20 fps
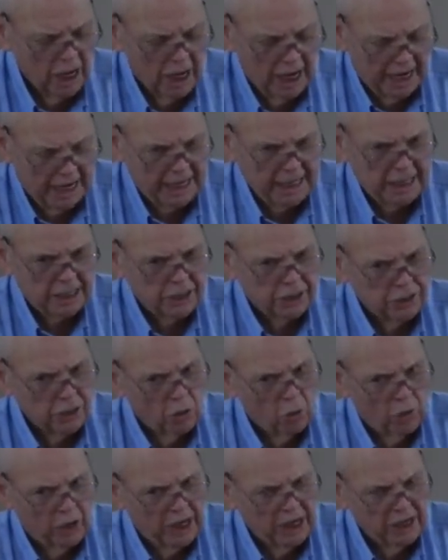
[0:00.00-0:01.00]
he didn't
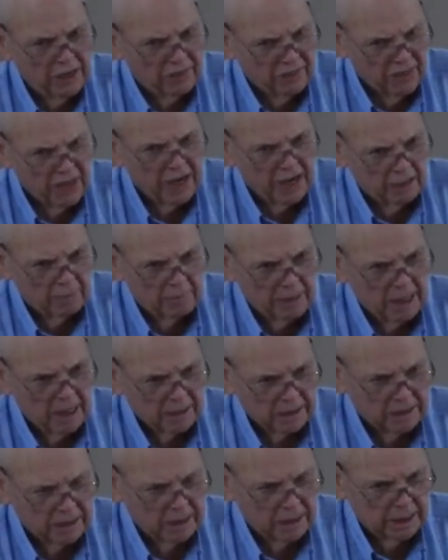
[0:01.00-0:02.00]
know anything
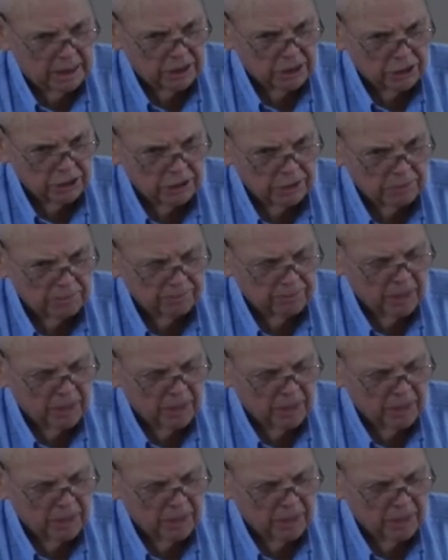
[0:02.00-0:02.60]
about this.